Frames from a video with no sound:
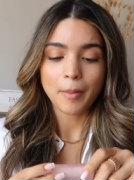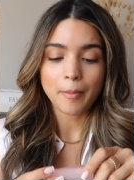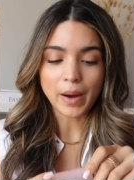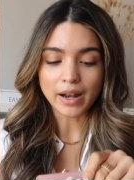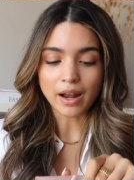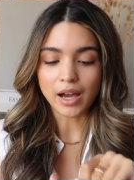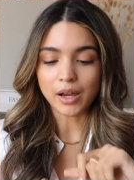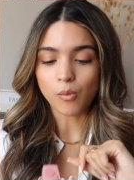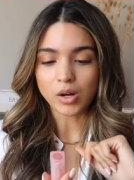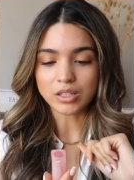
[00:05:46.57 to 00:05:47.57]
But
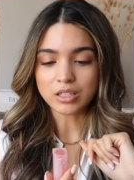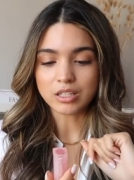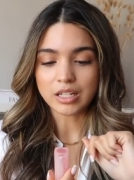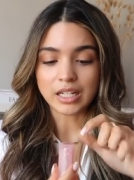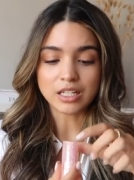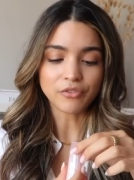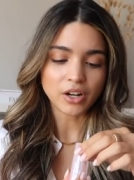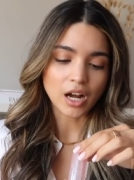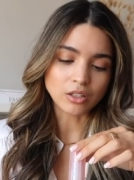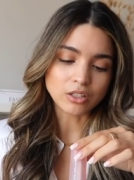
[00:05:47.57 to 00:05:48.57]
I wanted to get a
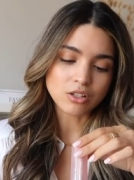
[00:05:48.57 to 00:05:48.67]
different color.